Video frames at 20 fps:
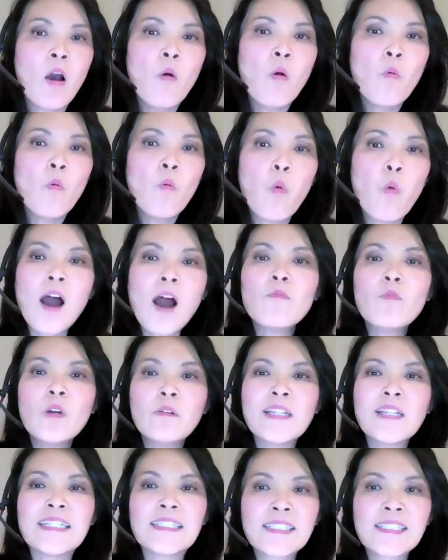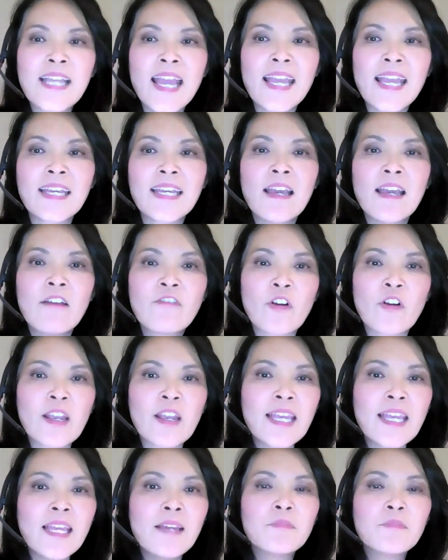What will it take for
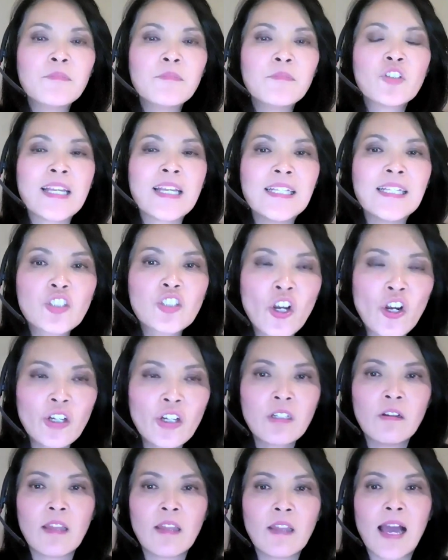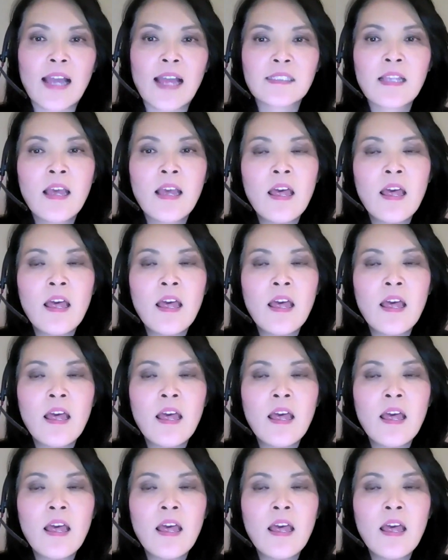him to internalize